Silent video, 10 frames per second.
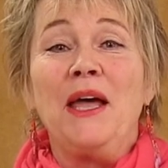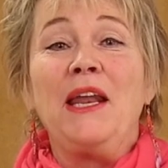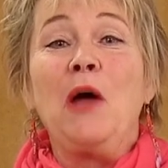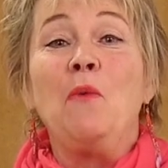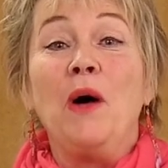and
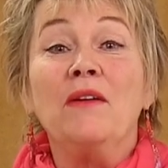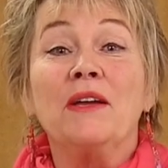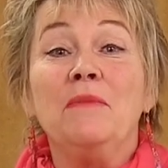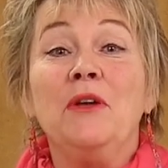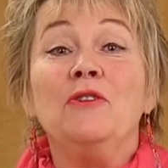I
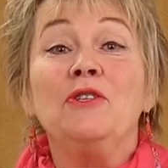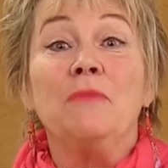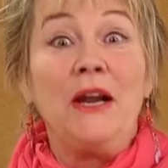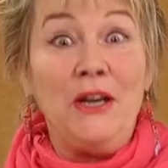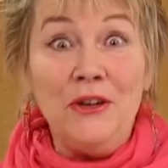welcome you to
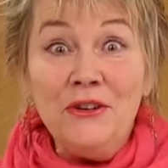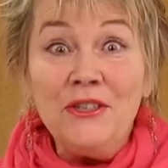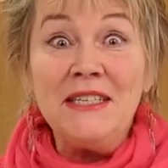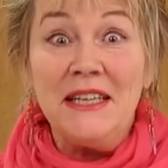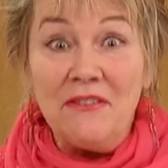my new
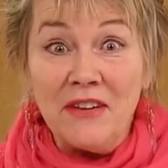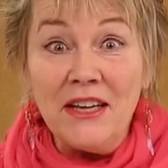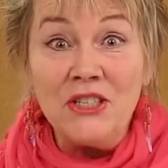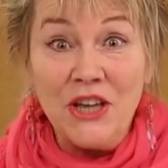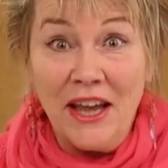
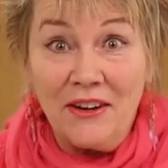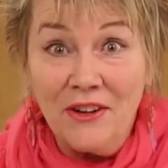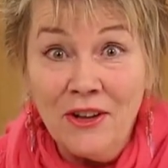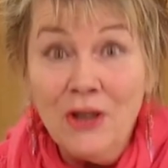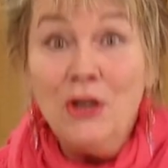TV
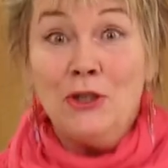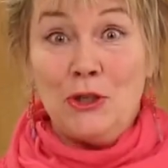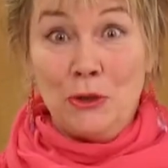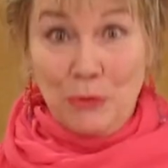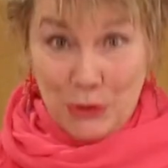channel,
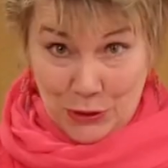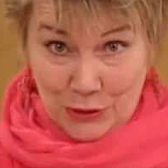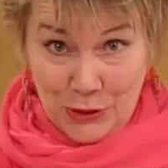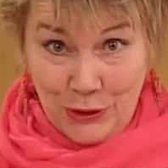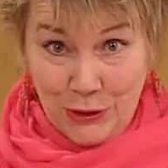
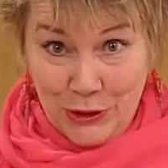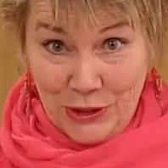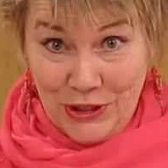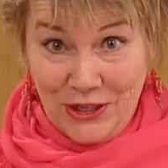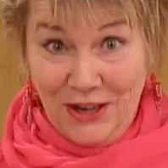
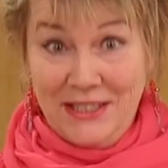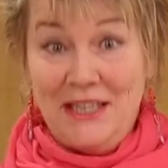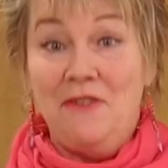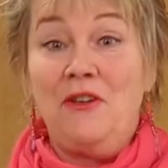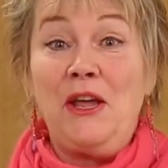
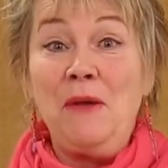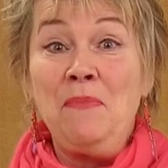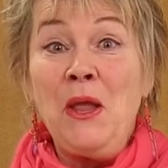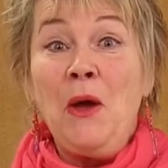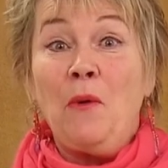supersoulsolutions.tv,
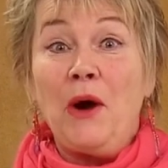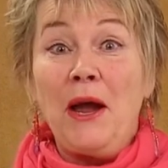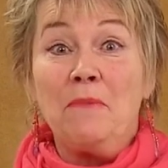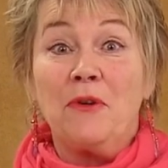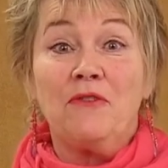where I
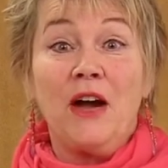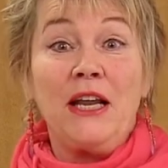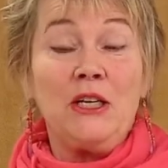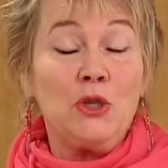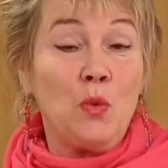am
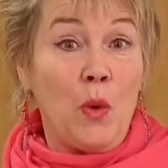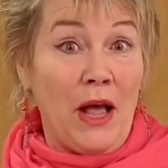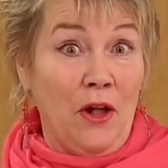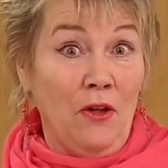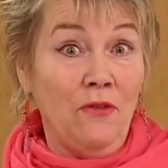providing
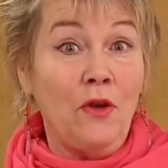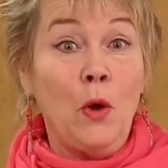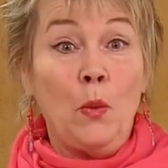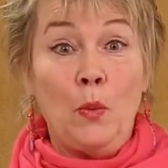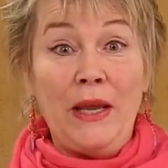12
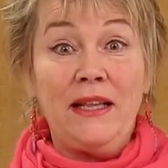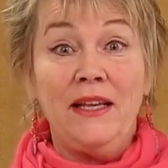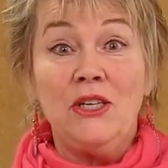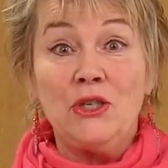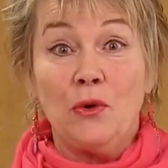
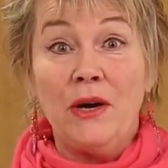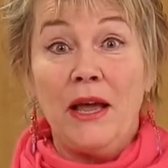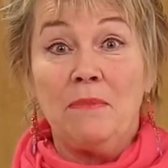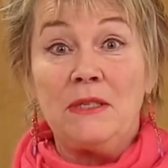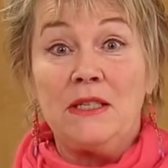weekly short
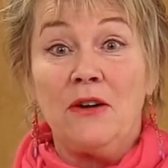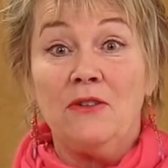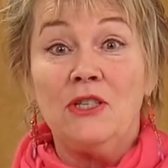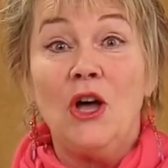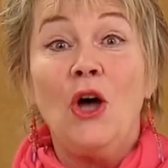
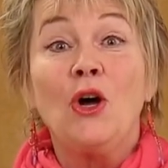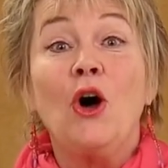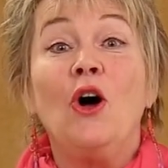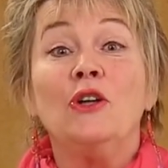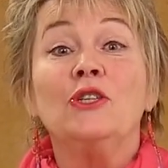episodes
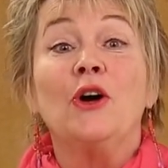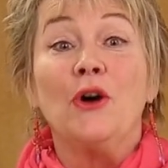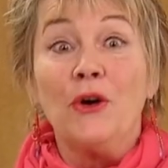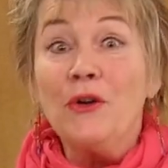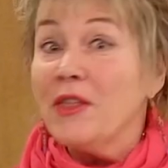called
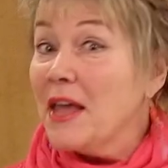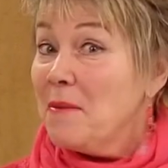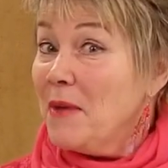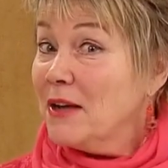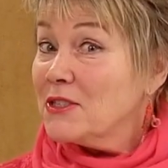Earth
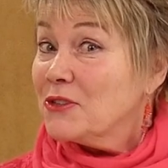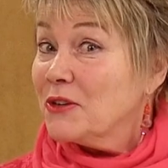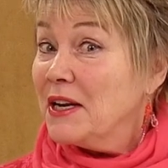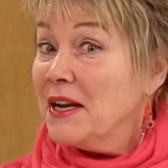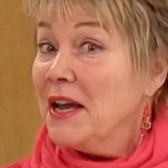Game
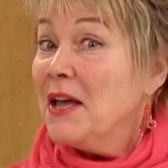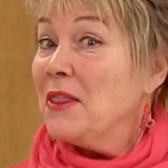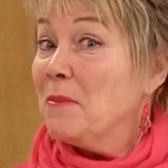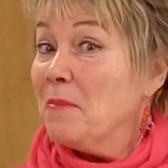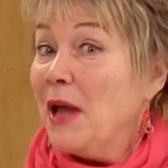Mastery,
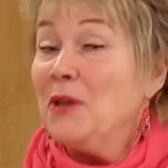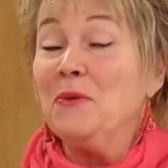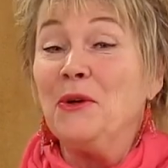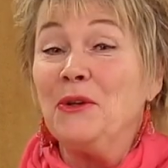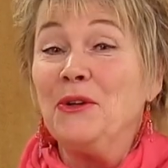the
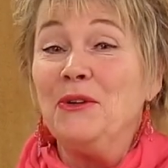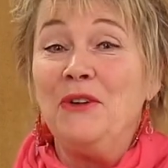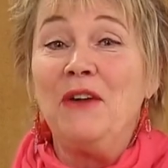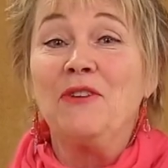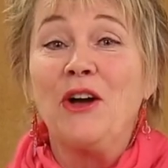manual you
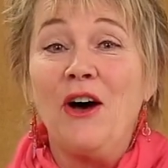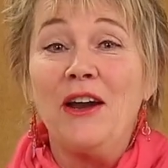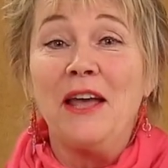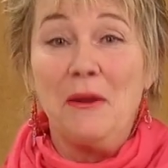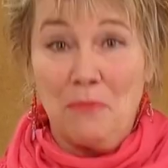never
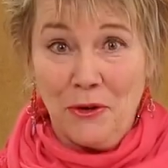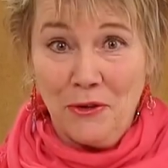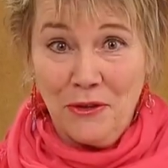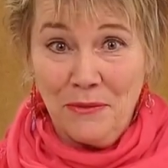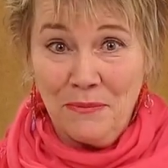got at
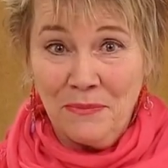birth.